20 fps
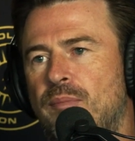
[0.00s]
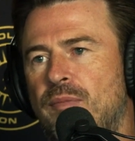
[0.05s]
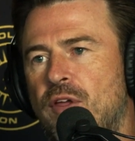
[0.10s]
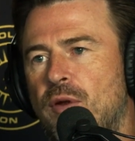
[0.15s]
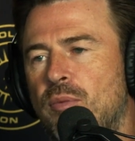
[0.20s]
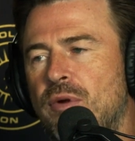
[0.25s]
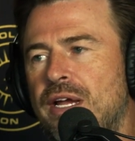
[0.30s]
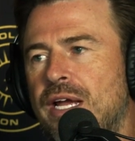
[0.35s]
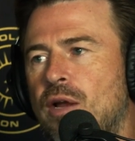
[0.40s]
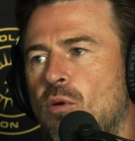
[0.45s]

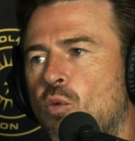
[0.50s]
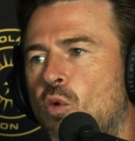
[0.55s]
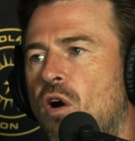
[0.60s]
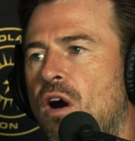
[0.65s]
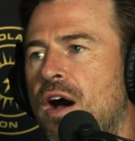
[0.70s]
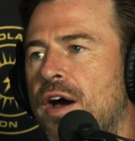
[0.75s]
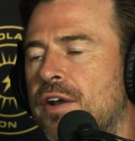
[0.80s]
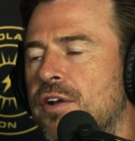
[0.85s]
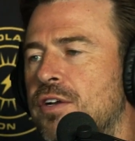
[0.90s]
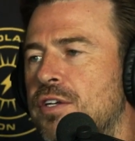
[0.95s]

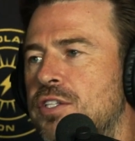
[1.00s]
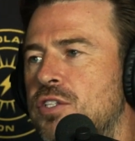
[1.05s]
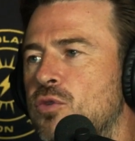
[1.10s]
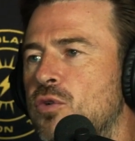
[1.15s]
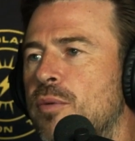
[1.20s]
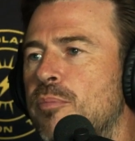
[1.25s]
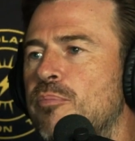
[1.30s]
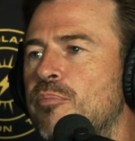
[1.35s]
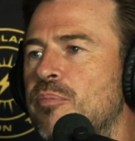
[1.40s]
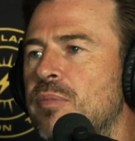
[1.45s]
water
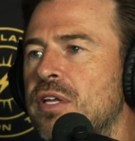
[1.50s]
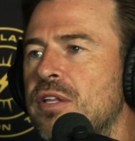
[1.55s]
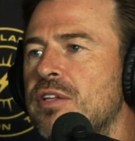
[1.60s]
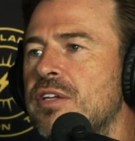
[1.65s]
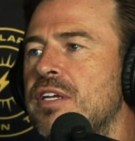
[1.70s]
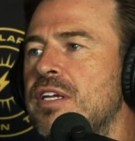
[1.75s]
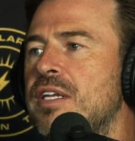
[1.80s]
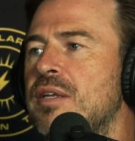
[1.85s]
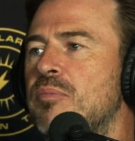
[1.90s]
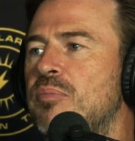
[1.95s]
to 1
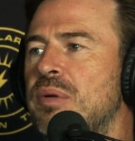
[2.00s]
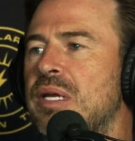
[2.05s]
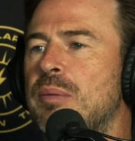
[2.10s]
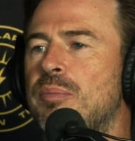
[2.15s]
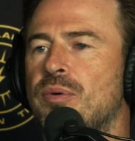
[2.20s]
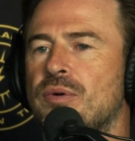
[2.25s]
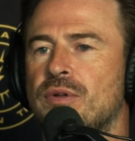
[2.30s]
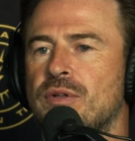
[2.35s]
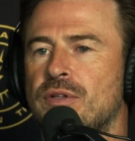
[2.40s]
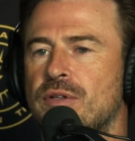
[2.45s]
million
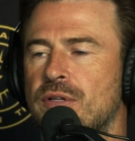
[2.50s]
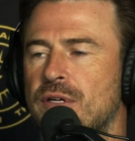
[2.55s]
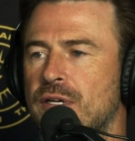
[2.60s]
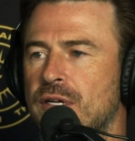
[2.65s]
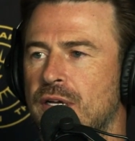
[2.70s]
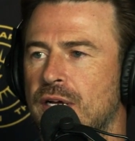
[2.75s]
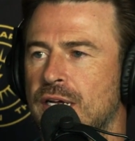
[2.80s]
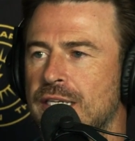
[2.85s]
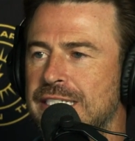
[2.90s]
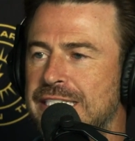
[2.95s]
people
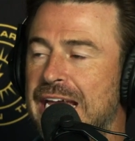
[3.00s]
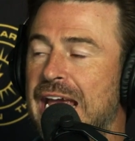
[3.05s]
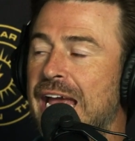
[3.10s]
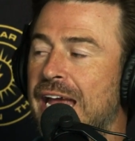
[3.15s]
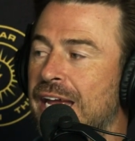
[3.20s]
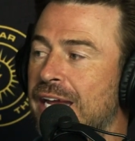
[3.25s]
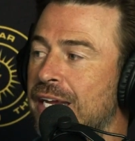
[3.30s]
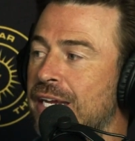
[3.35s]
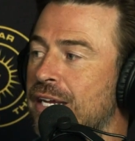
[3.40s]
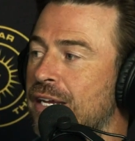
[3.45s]
a
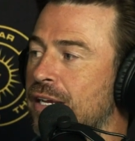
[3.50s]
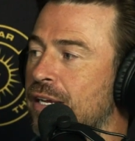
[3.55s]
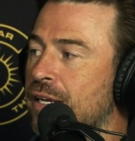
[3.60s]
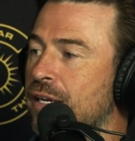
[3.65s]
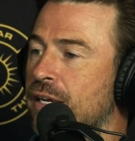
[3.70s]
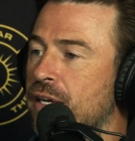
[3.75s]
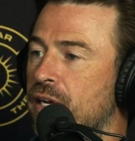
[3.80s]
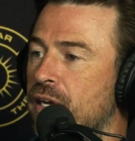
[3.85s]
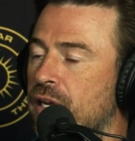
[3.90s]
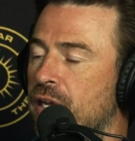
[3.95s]
day,
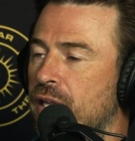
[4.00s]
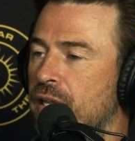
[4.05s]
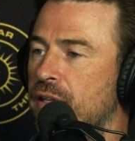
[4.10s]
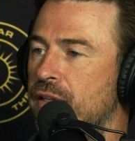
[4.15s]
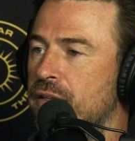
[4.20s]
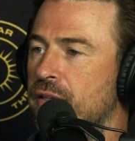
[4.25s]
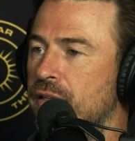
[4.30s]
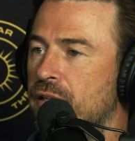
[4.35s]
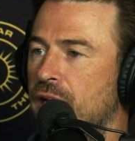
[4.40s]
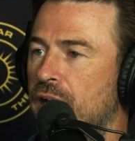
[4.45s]

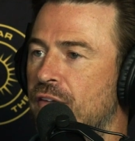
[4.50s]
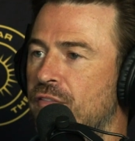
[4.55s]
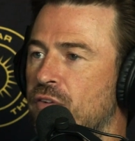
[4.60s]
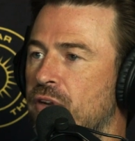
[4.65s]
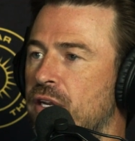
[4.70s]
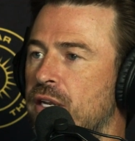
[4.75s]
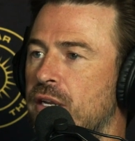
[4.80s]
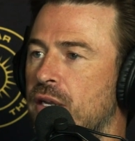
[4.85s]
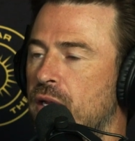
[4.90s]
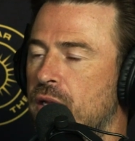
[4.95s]

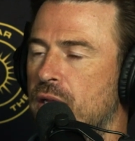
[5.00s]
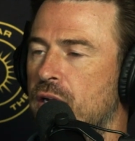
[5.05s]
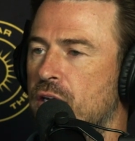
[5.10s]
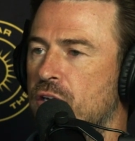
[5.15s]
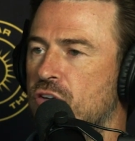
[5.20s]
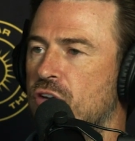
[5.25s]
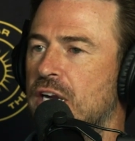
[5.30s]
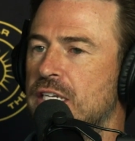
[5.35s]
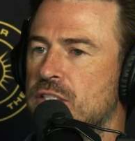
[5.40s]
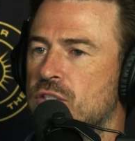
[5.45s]

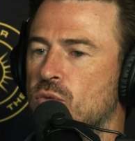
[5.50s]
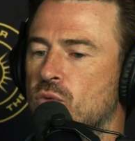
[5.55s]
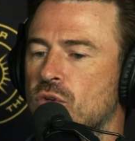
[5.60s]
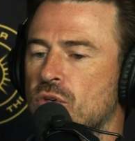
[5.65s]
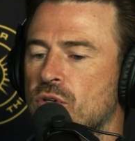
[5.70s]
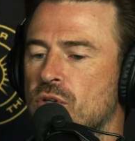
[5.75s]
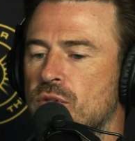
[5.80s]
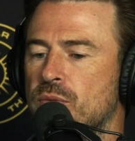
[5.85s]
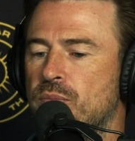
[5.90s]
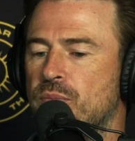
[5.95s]
across the
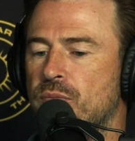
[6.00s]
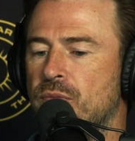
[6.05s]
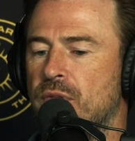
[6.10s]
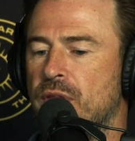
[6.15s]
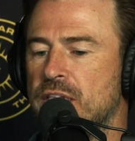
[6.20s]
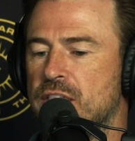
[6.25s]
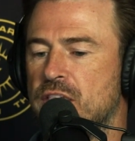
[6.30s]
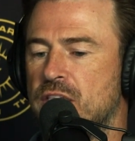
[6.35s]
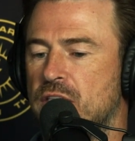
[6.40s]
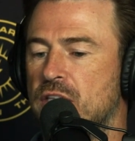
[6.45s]
world,
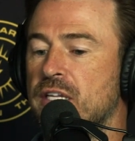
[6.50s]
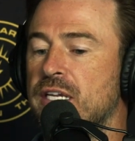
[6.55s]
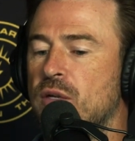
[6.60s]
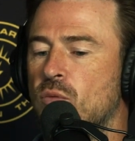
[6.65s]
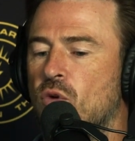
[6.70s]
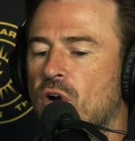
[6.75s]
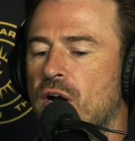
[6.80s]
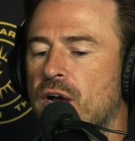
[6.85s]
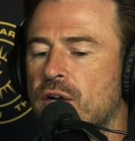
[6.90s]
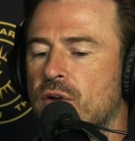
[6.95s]
that's
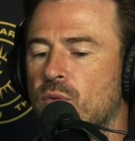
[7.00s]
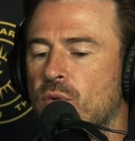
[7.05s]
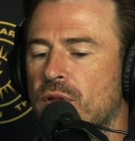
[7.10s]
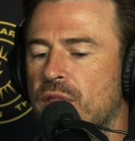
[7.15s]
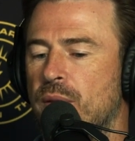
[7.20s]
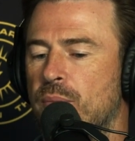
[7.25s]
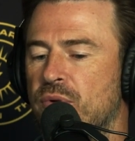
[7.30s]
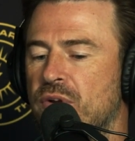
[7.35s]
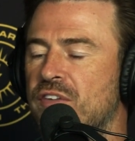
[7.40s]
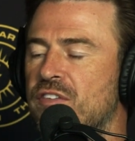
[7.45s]
clean water
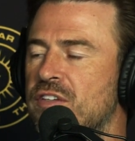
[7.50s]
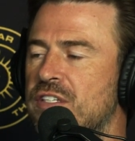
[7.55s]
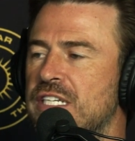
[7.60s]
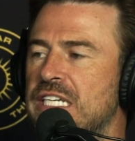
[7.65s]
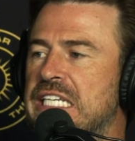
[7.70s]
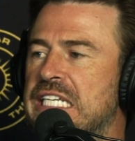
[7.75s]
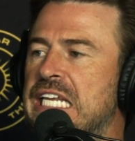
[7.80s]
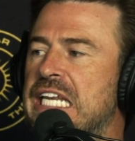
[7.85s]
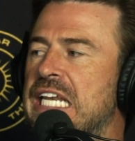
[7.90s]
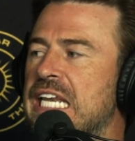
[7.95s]
where they
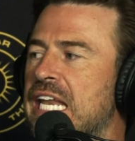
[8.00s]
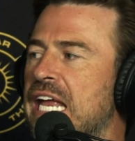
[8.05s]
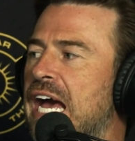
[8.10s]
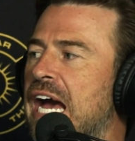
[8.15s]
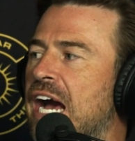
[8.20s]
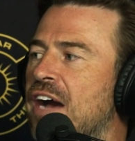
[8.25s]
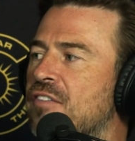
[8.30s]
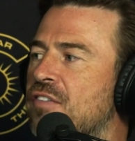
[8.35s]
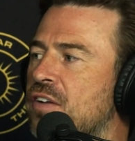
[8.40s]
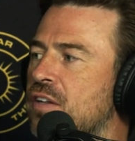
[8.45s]
previously didn't
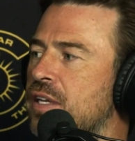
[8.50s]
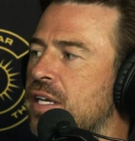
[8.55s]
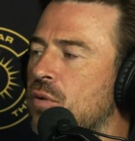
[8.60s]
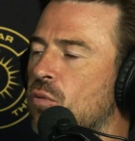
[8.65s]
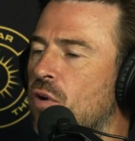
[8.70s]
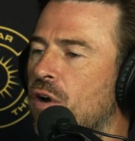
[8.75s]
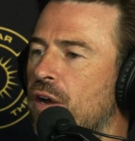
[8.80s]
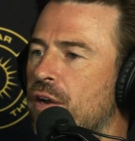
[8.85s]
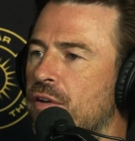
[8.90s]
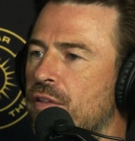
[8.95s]
have
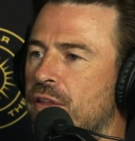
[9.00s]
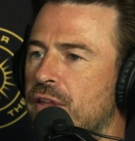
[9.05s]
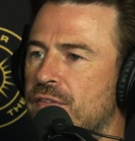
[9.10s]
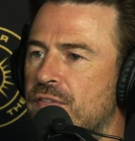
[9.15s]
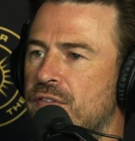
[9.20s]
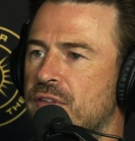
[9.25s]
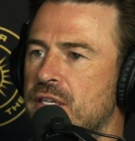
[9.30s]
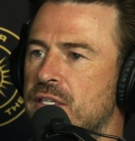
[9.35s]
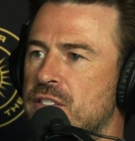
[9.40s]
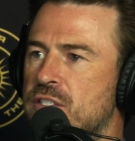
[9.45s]
clean water.
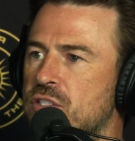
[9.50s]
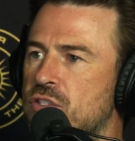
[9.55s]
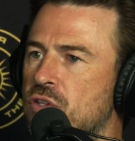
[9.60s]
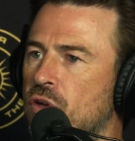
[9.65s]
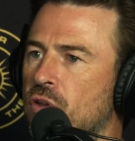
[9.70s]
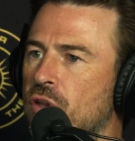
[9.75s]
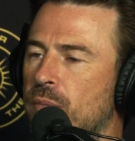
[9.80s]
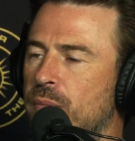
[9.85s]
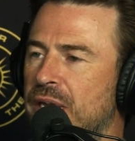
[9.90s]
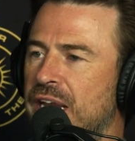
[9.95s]
They've these
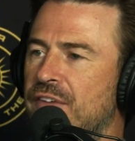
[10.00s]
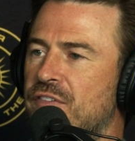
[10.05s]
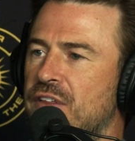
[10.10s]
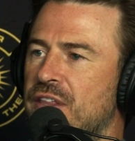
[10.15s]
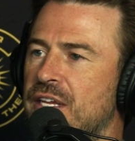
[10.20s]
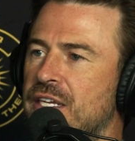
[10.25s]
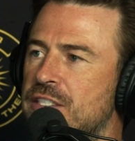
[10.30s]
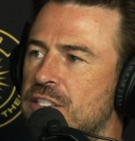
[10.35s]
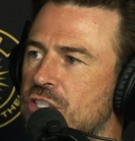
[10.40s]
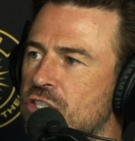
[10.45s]
solar, but
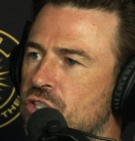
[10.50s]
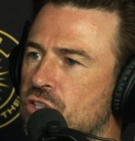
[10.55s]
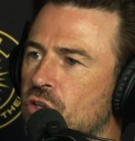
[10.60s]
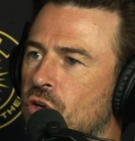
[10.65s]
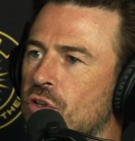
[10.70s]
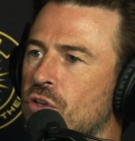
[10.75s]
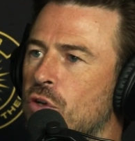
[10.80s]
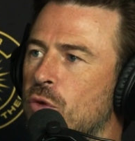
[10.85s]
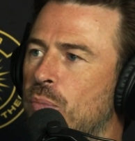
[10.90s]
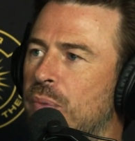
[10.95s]
everything is
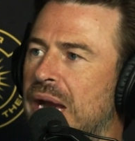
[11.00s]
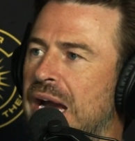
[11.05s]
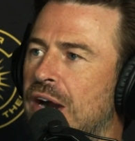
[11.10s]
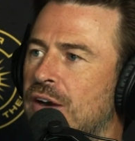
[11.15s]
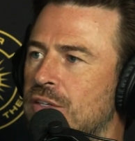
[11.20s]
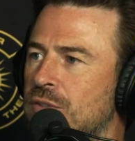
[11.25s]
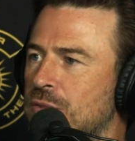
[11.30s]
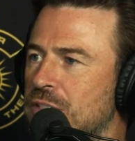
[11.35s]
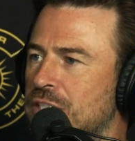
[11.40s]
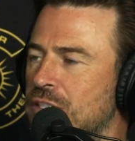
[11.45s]
solar
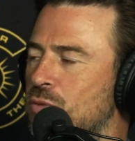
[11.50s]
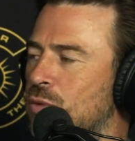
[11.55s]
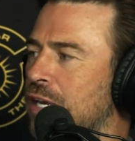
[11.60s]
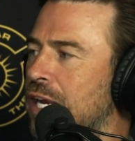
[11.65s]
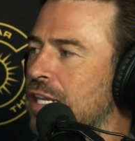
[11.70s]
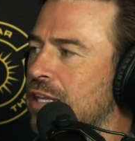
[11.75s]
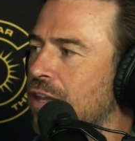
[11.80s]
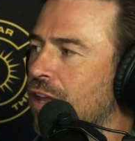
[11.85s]
powered, which is what I